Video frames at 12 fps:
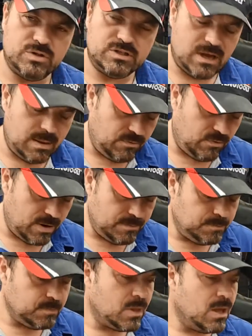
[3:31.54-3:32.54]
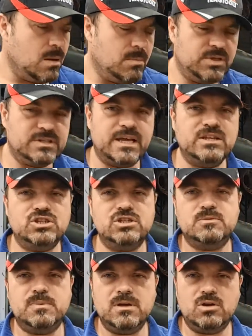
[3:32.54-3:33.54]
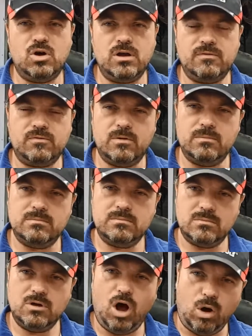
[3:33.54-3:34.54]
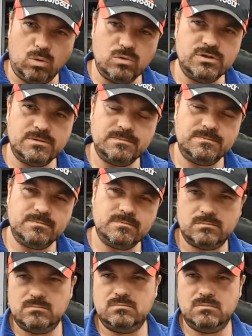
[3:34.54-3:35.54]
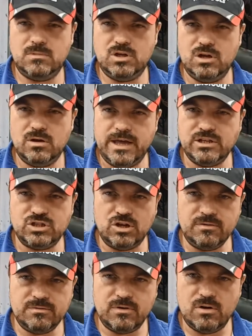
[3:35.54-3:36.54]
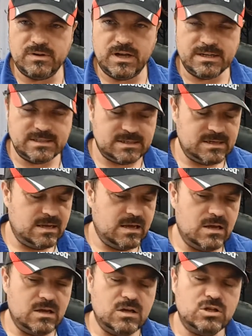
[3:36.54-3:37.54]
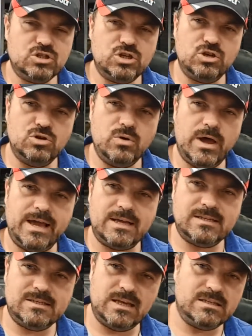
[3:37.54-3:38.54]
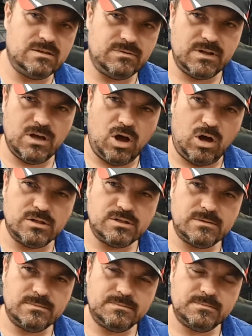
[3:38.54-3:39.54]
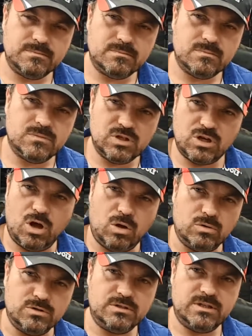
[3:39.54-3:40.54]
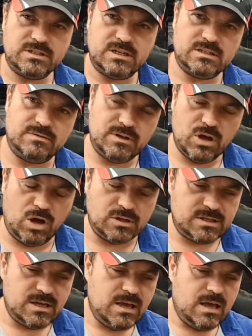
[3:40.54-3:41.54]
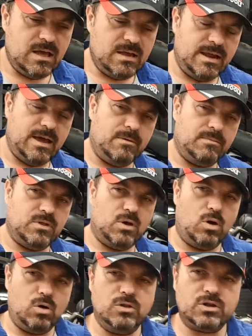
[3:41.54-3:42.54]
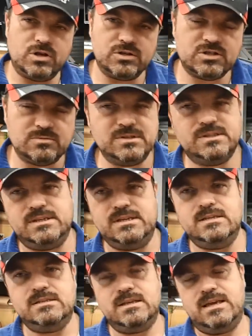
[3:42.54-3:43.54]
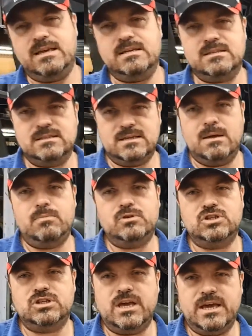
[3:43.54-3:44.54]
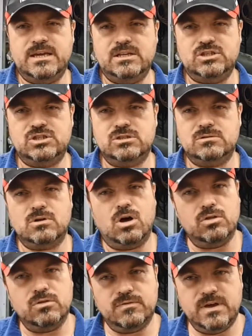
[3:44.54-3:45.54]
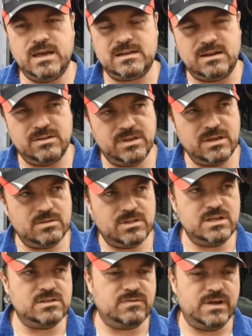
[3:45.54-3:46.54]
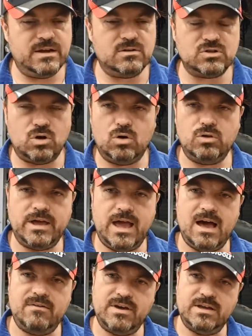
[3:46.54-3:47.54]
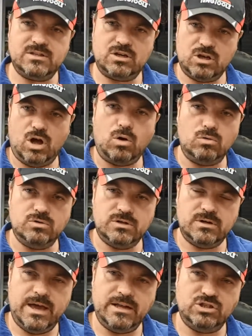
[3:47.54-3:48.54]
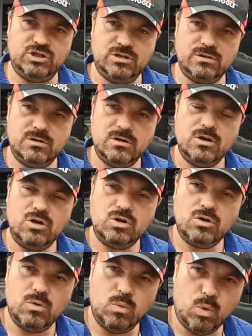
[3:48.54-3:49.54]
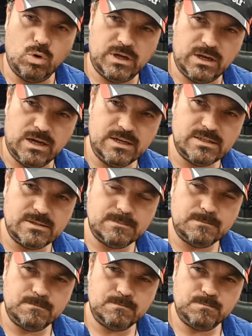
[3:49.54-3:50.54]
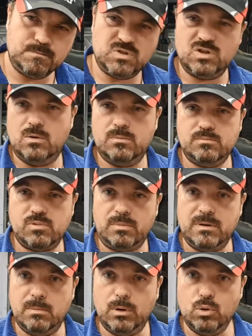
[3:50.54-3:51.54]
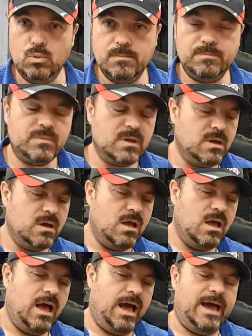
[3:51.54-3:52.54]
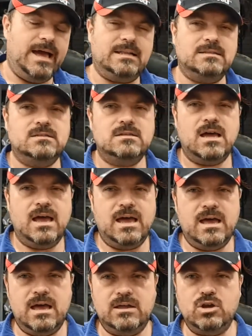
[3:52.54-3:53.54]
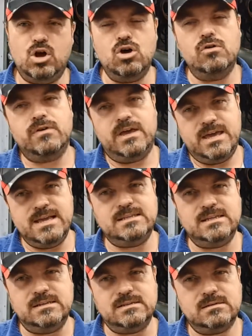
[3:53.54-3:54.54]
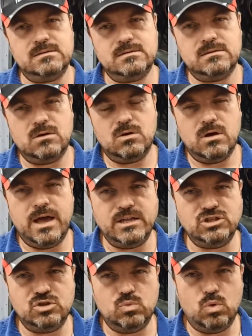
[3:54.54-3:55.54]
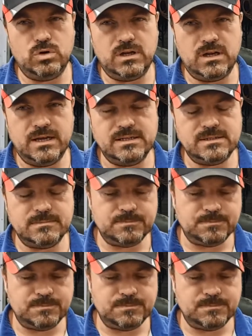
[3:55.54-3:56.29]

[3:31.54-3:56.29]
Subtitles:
the time frame, but this engine's been going from cold, engine off overnight, to excessively hot, to cold to excessively hot. Now, all the customer sees is the temperature gauge on the vehicle. I think these vehicles, all they have is a cold engine warning light, so probably blue, and an overheated engine warning light.